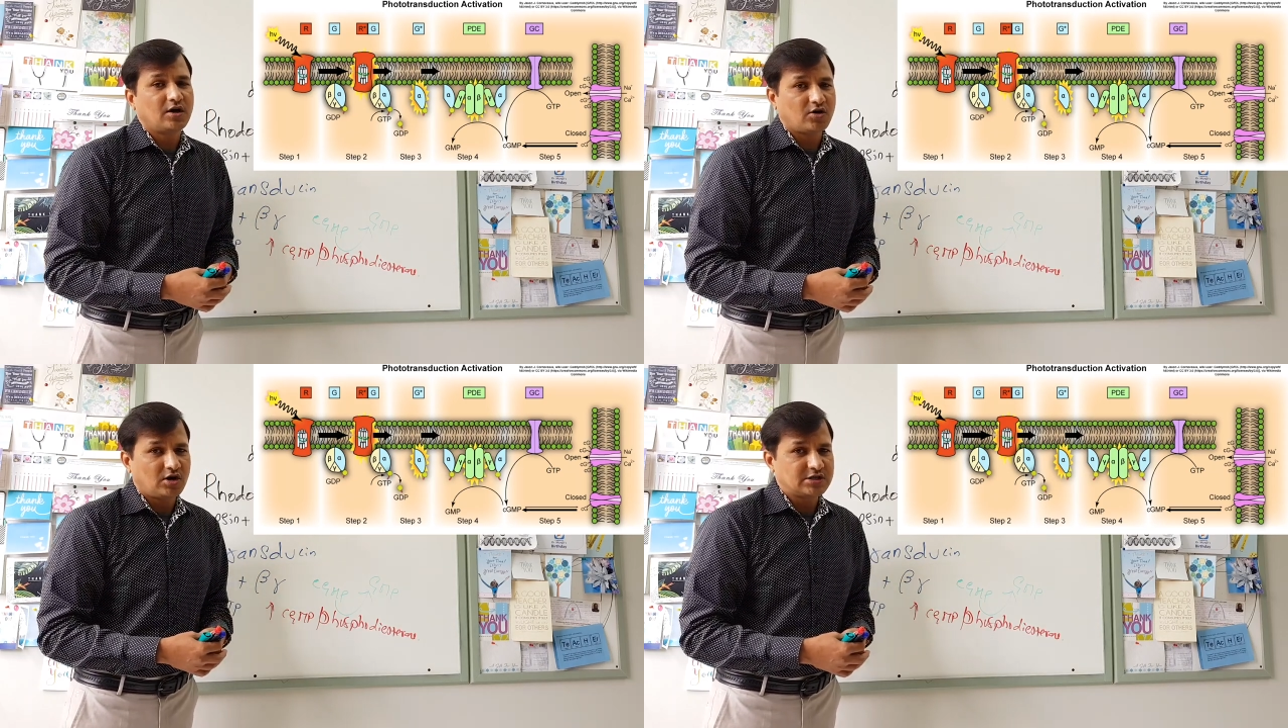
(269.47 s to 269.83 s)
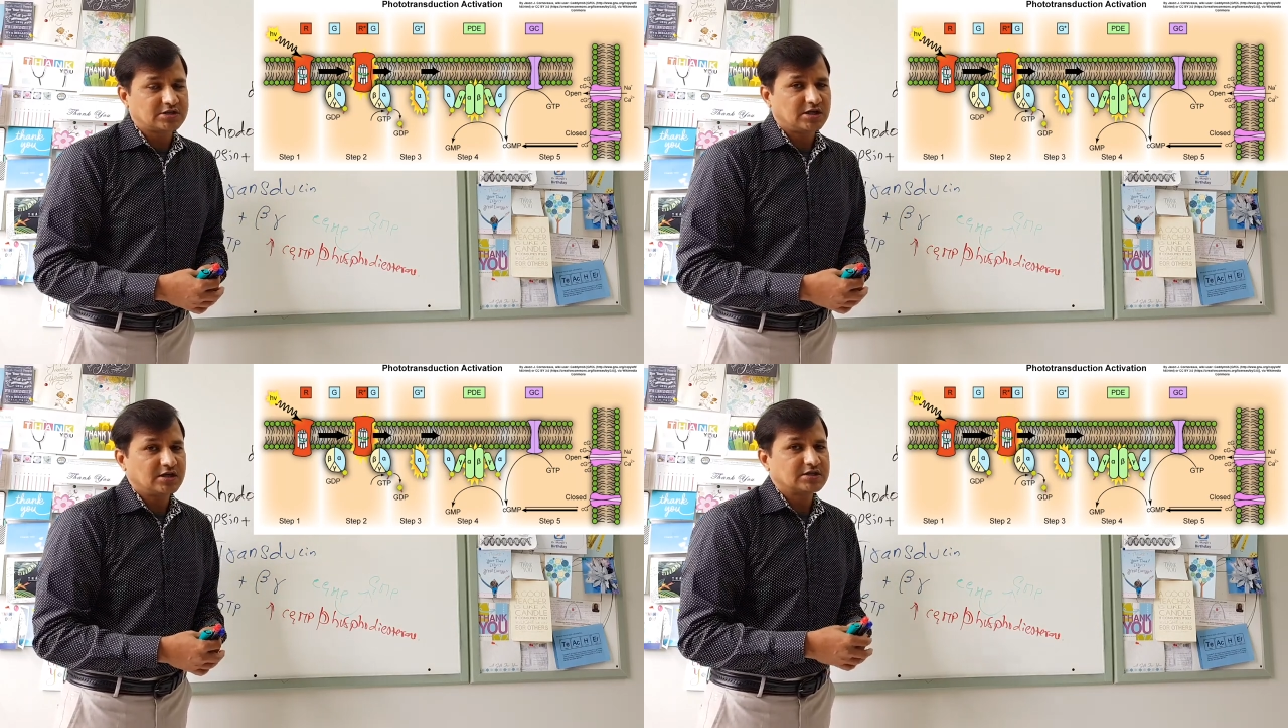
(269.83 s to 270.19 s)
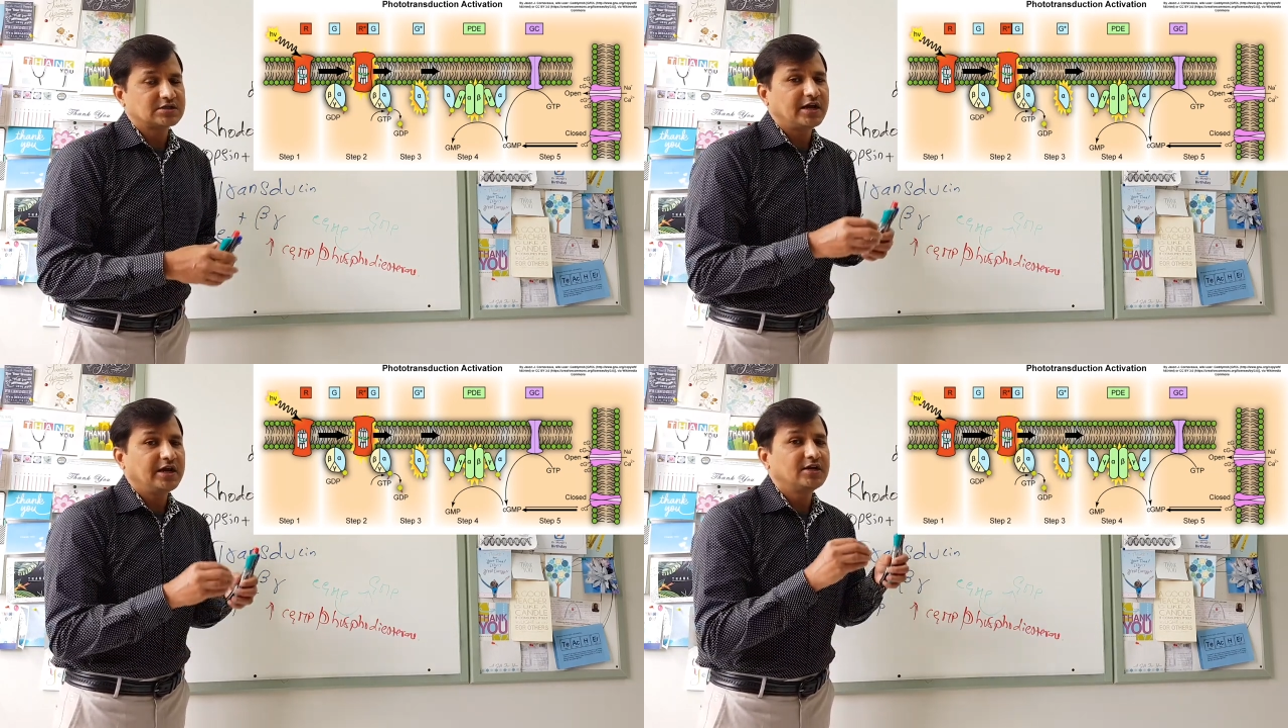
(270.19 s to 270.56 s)
rod
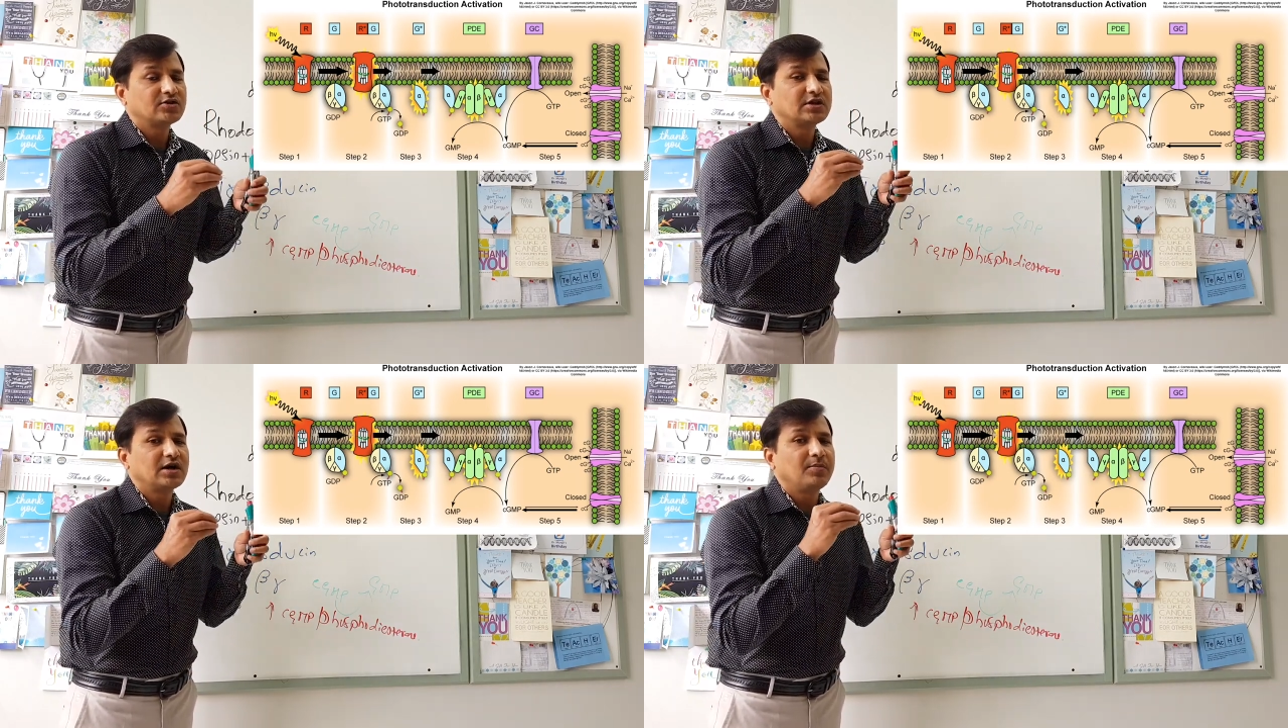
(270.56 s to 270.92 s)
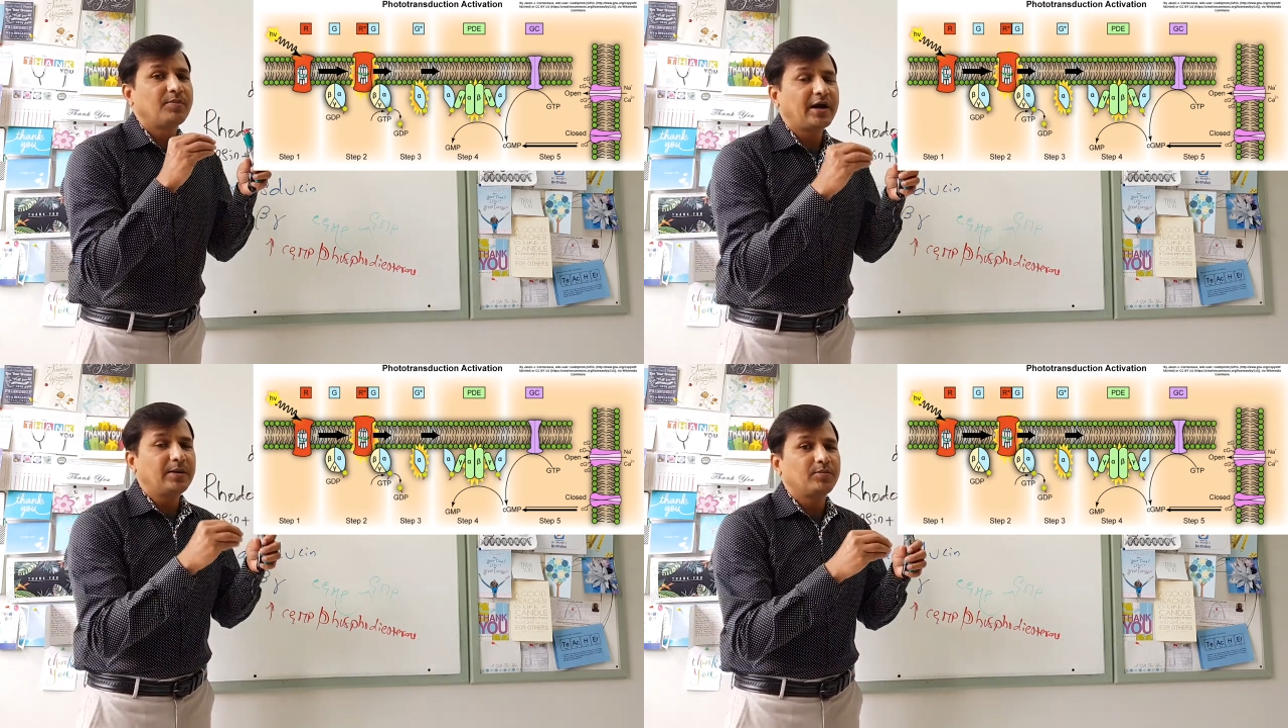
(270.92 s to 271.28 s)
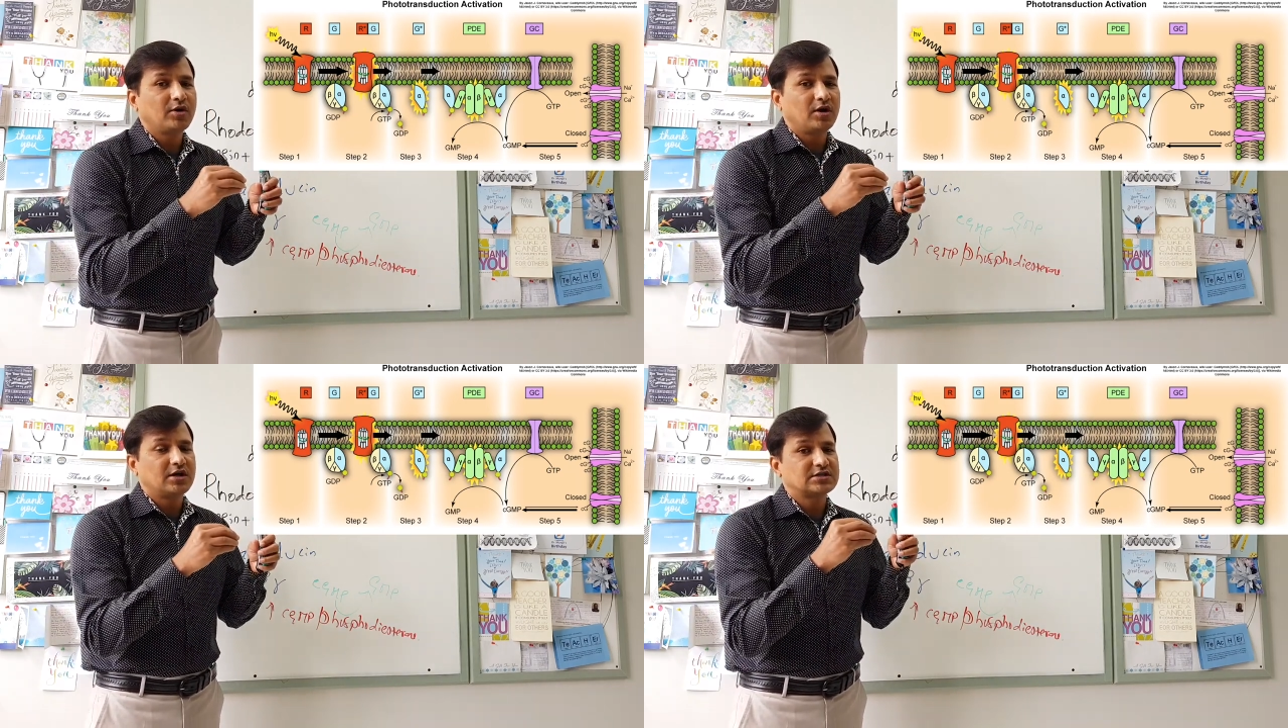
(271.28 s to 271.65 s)
cells into the
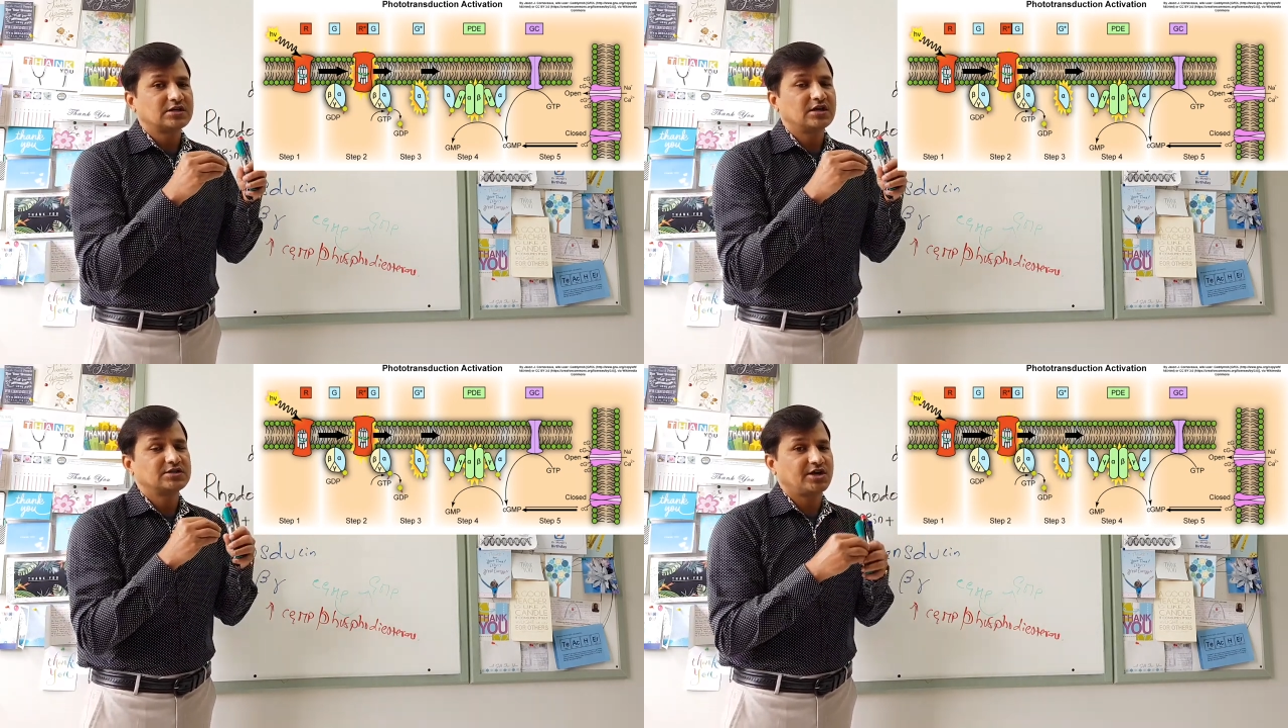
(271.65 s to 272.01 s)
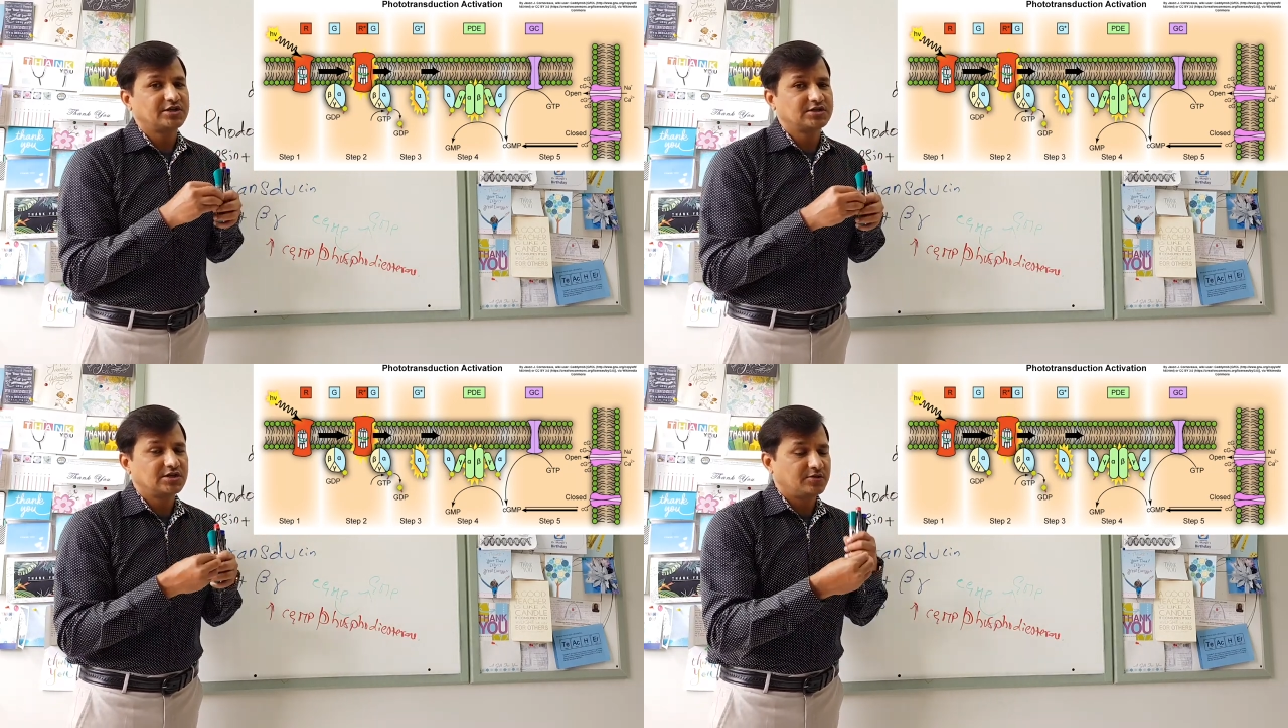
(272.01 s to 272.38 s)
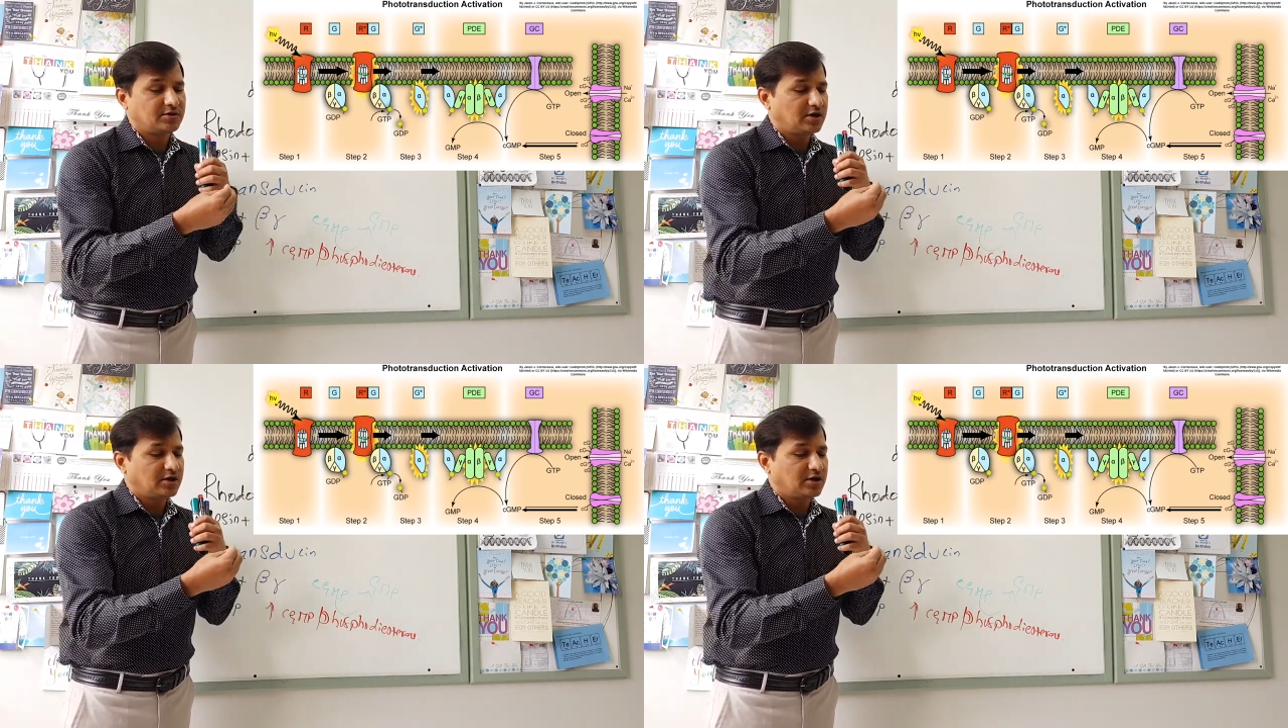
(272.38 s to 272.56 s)
bipolar cell junction.